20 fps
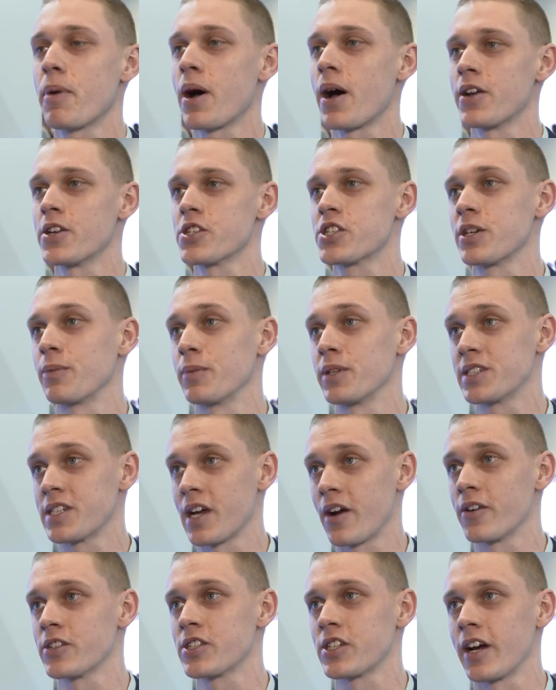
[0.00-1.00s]
partnership with
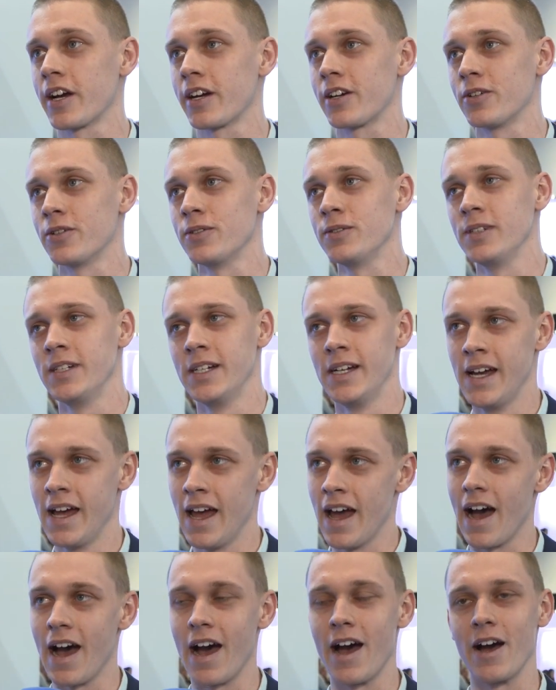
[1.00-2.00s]
TerraCycle,
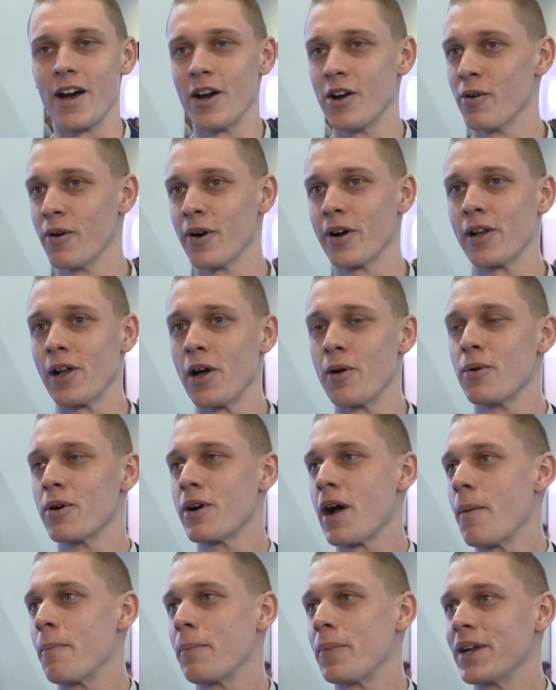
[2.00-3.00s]
who are a global
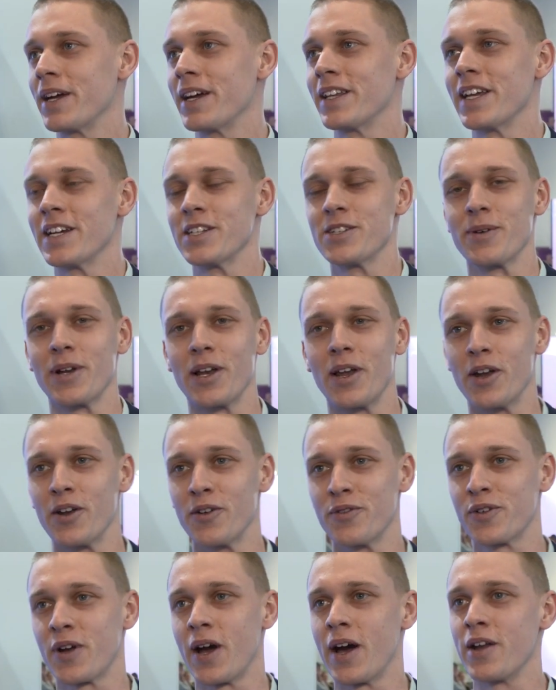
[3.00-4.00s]
company, and they do a lot
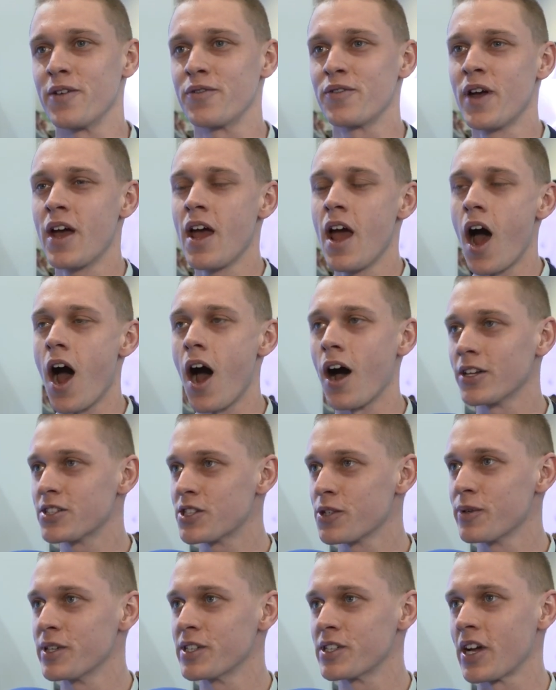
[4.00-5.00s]
of kind of hard
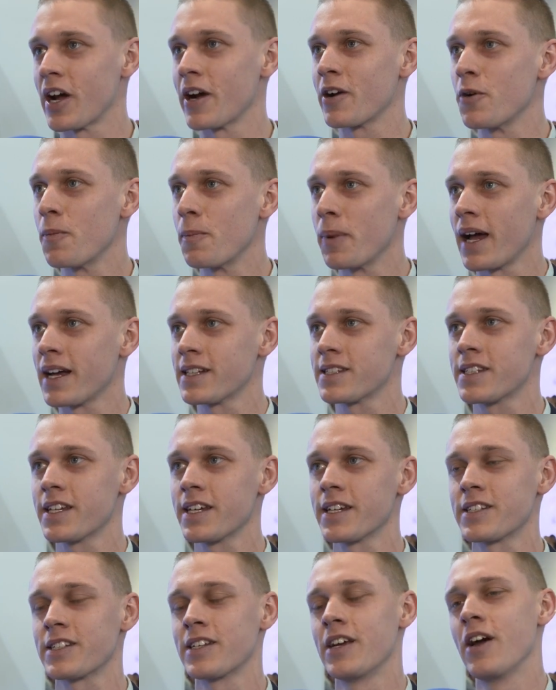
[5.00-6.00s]
to recycle
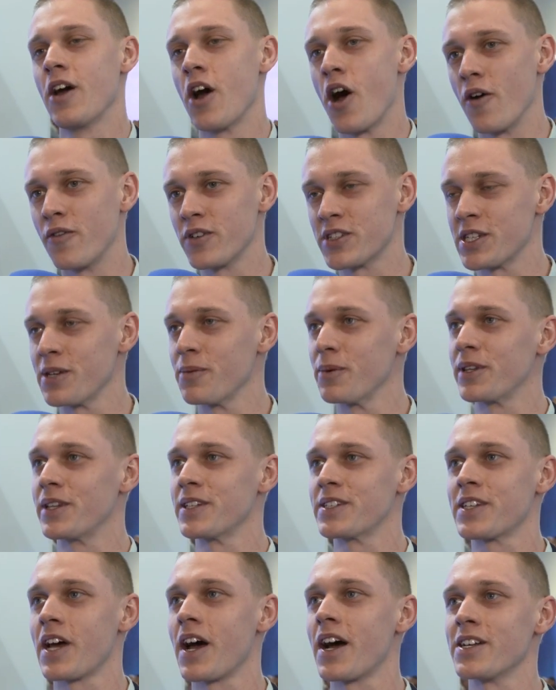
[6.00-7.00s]
plastics. Obviously, with
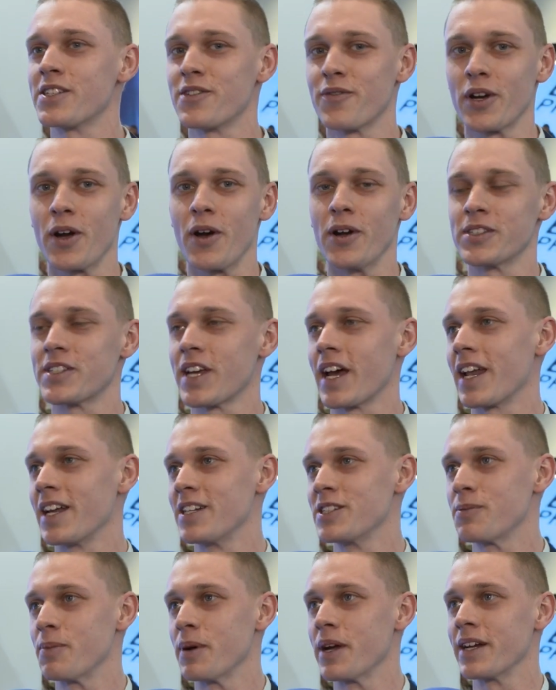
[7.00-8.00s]
the size of a contact
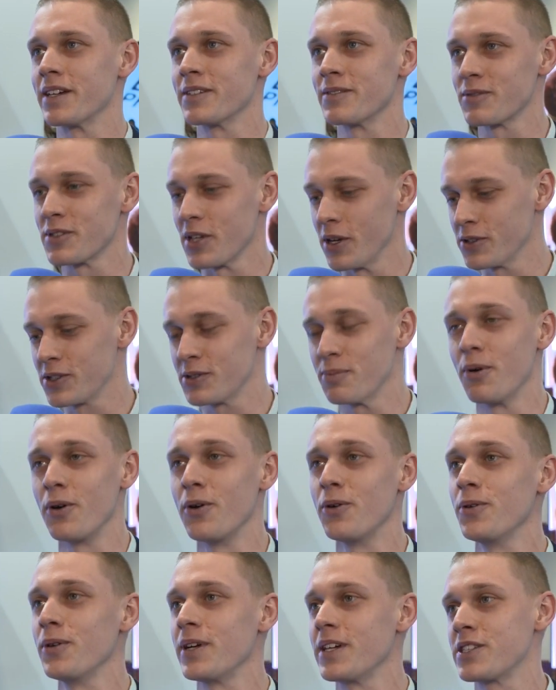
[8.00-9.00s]
lens being so
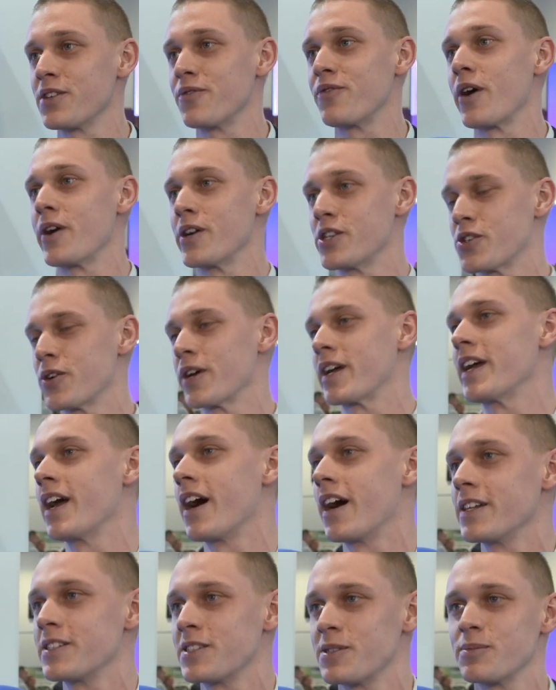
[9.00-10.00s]
small, it's a very tricky
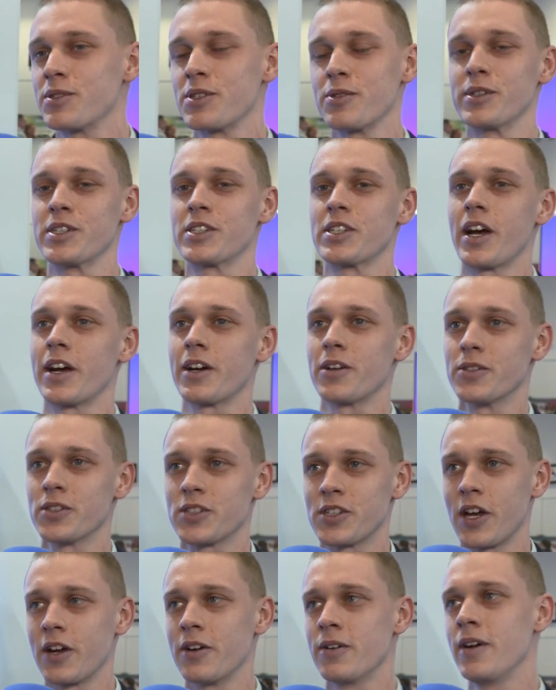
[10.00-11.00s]
item to recycle.
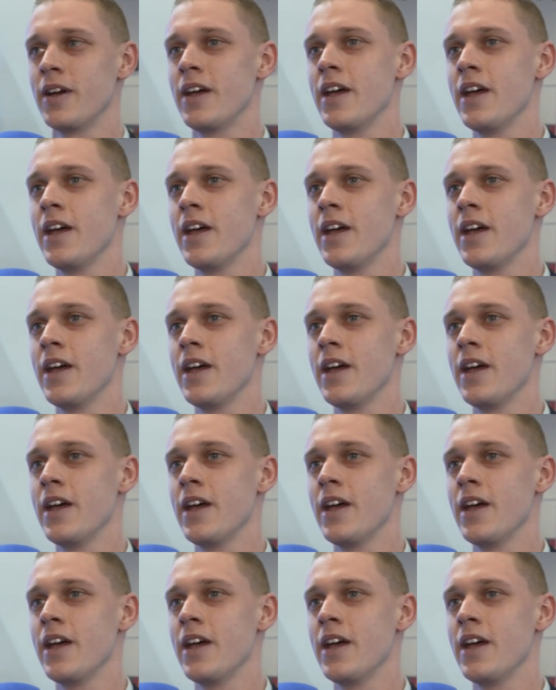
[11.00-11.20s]
So